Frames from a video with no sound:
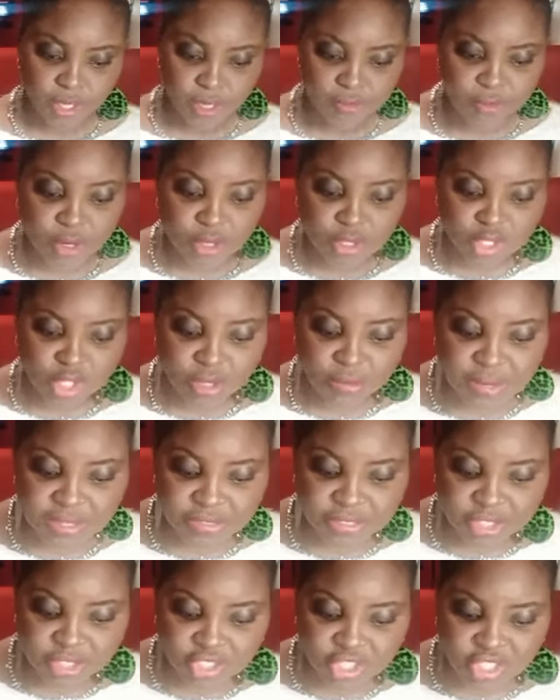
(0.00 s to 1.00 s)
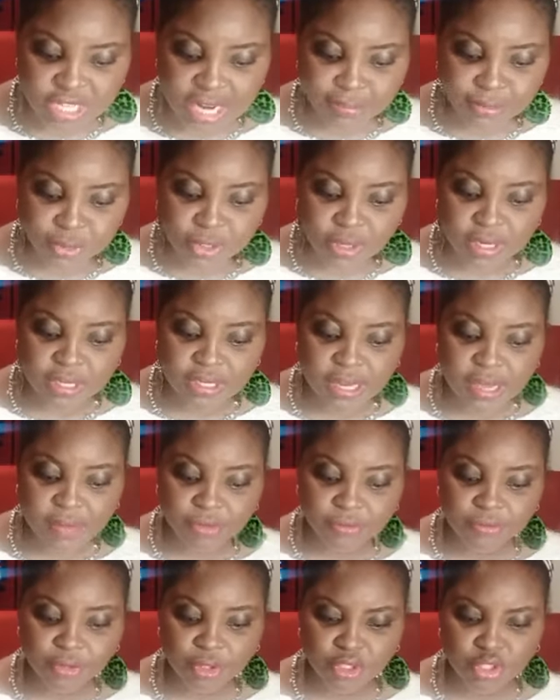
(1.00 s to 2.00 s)
First Corinthians chapter
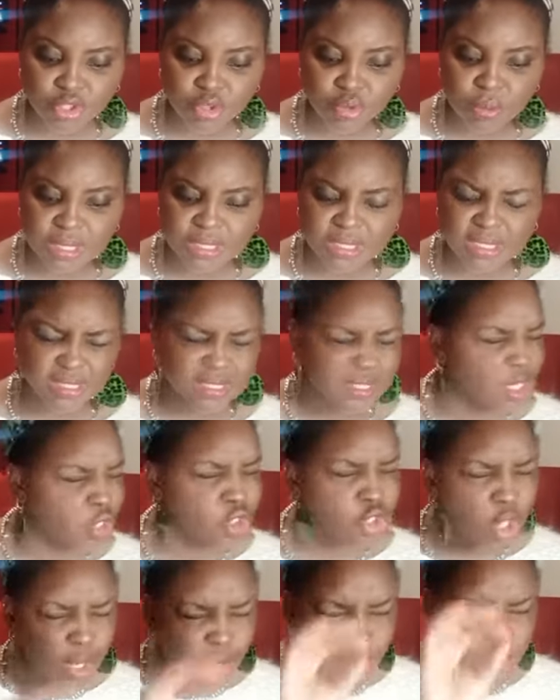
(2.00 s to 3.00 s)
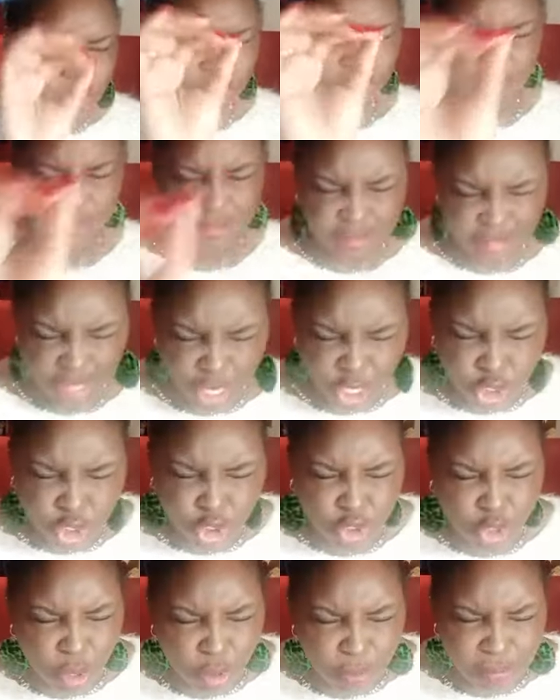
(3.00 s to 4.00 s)
11, verse 20.
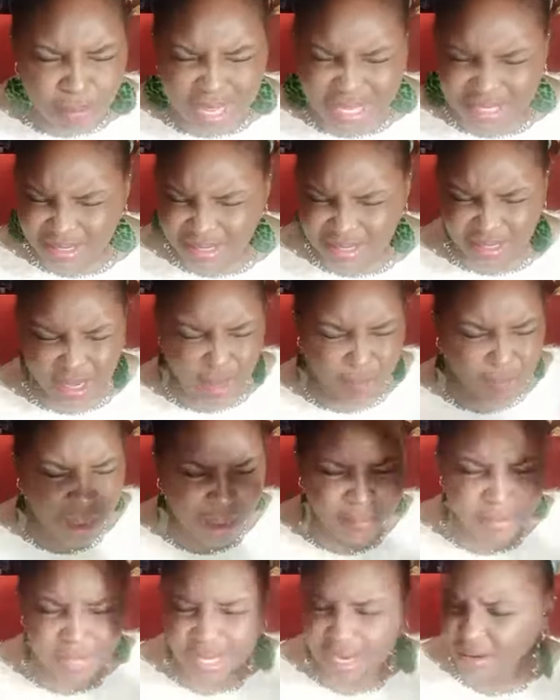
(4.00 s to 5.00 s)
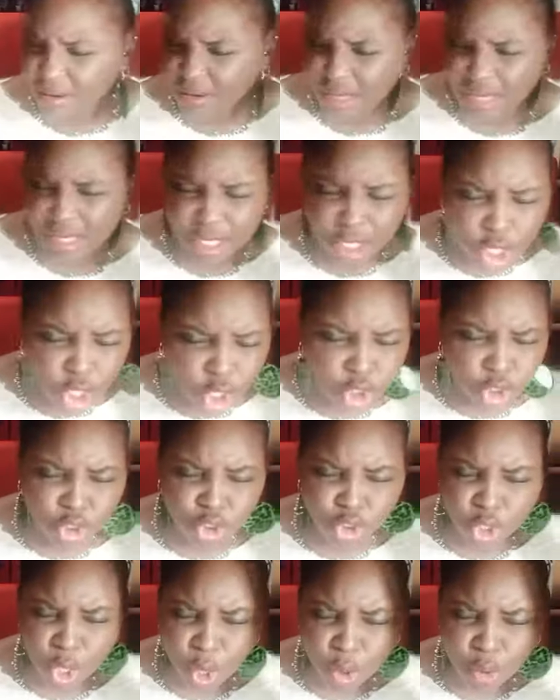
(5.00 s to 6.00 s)
Don't mess it up. I'm hearing it.
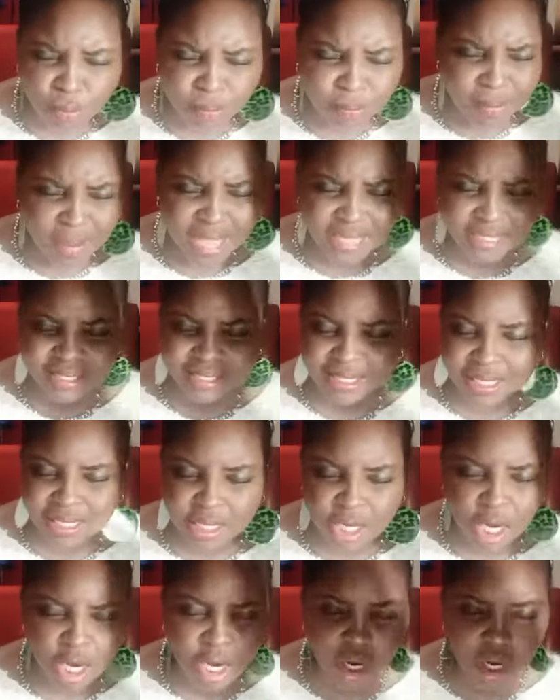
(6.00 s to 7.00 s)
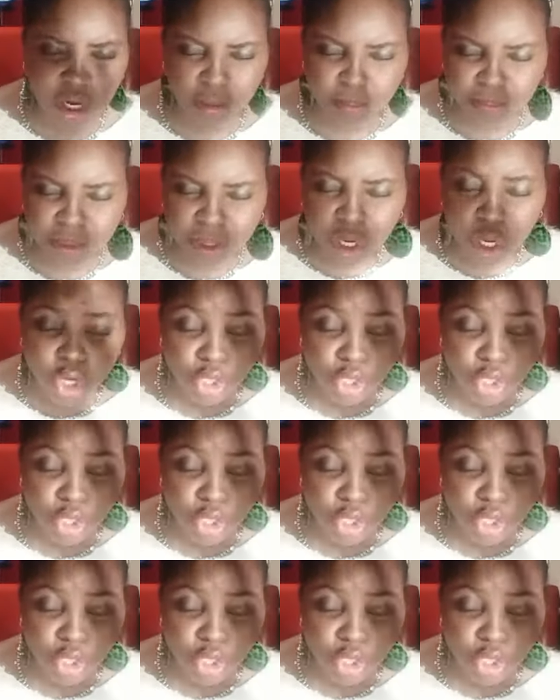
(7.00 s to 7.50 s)
Don't mess it up.